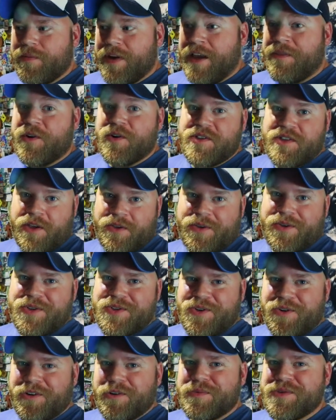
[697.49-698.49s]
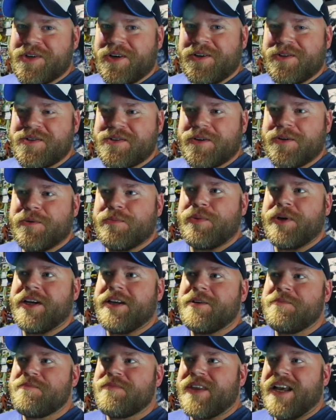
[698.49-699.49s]
And there's thunderstorms also,
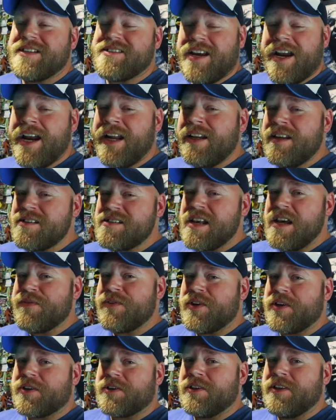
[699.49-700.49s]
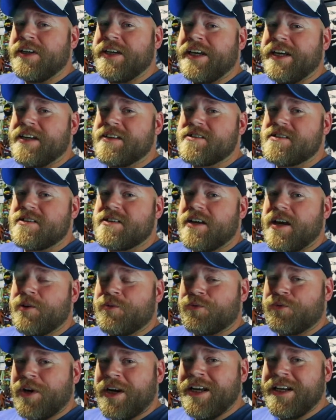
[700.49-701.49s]
but it's 87 degrees
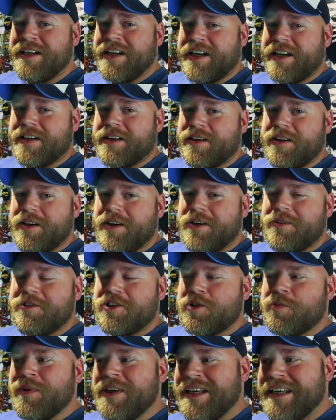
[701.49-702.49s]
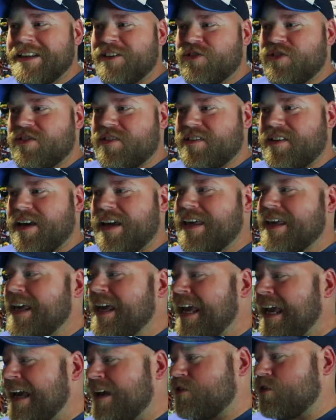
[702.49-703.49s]
and raining, which means I
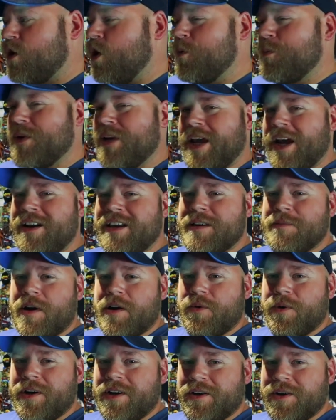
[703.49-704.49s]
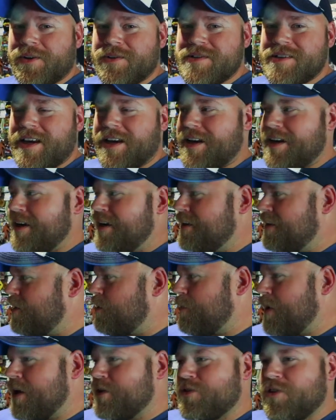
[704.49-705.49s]
can't open any of my windows. Like in
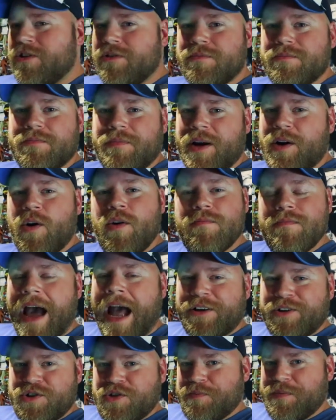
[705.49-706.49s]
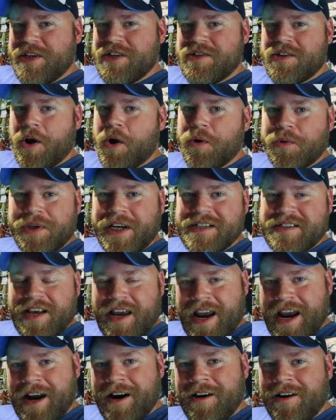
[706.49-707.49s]
the bedroom, my whole mattress would be soaked because
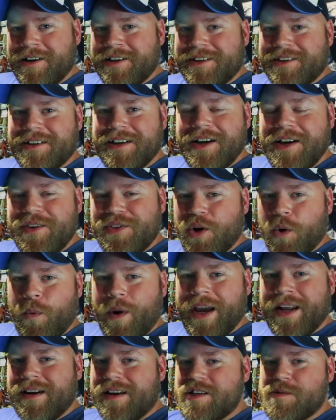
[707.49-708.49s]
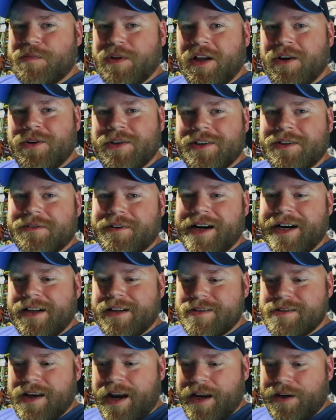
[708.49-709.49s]
the air and the wind is blowing the rain
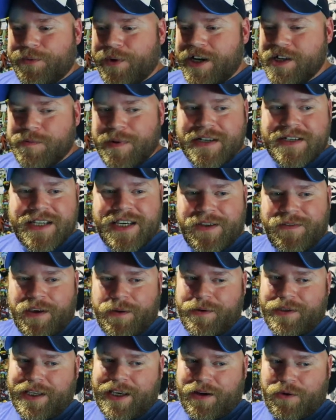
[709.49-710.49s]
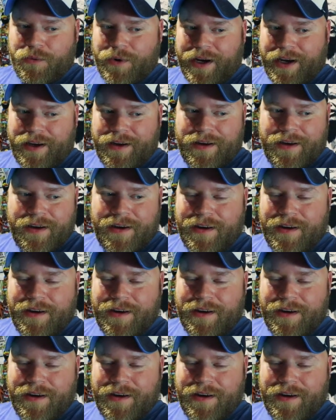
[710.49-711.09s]
in sideways. My TV would get wet.